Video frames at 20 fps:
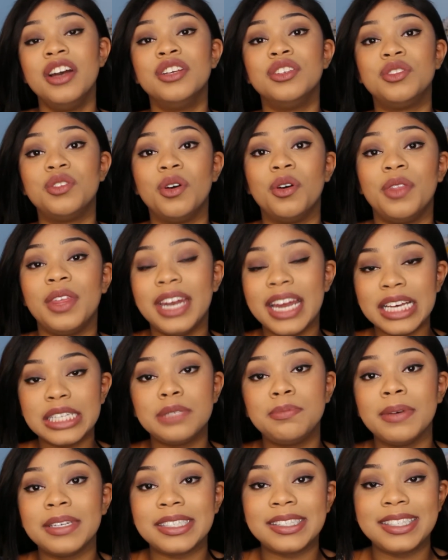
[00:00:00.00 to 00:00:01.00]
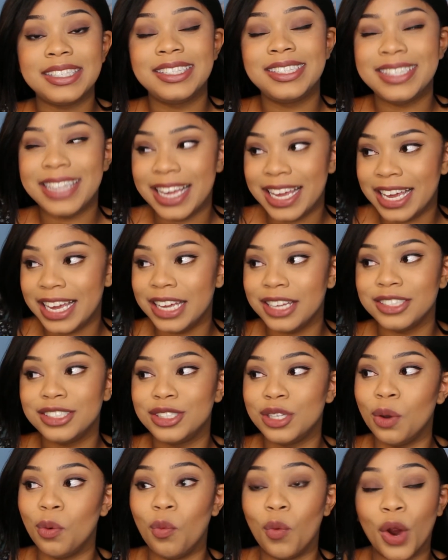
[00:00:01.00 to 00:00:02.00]
So the next best thing
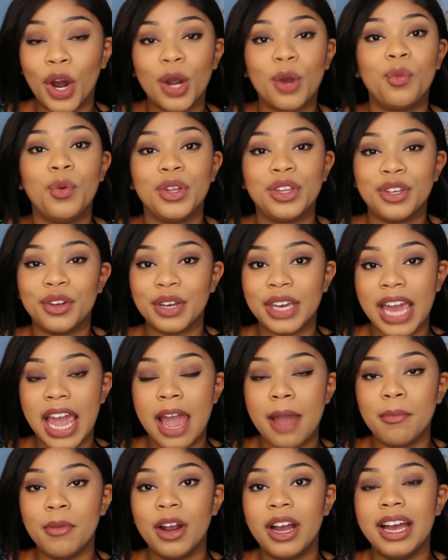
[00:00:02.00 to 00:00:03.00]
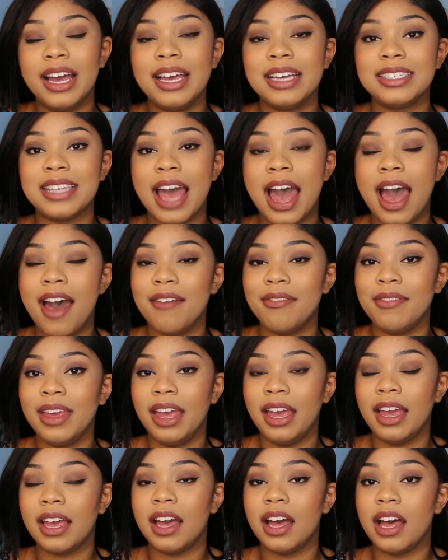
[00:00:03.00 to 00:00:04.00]
to work with your camera is
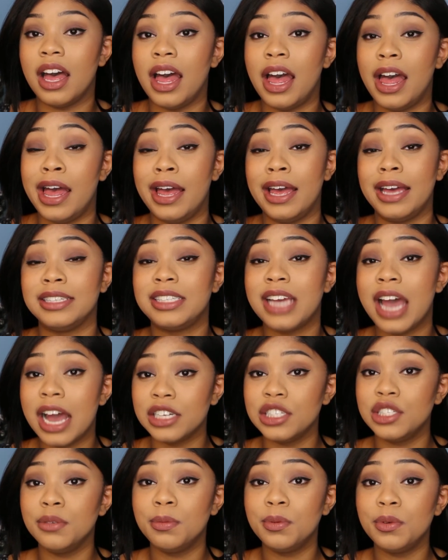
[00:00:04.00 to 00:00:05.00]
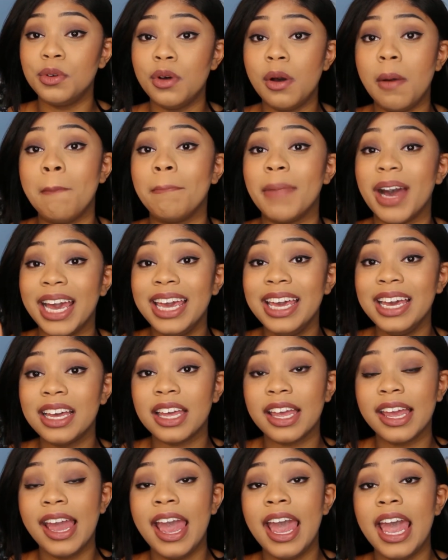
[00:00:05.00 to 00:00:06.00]
having a attachable
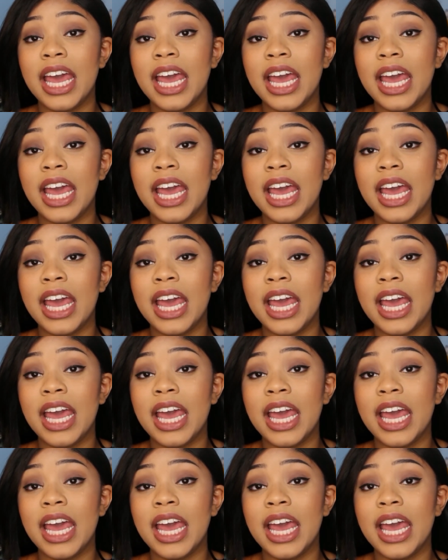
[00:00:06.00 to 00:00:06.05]
mic,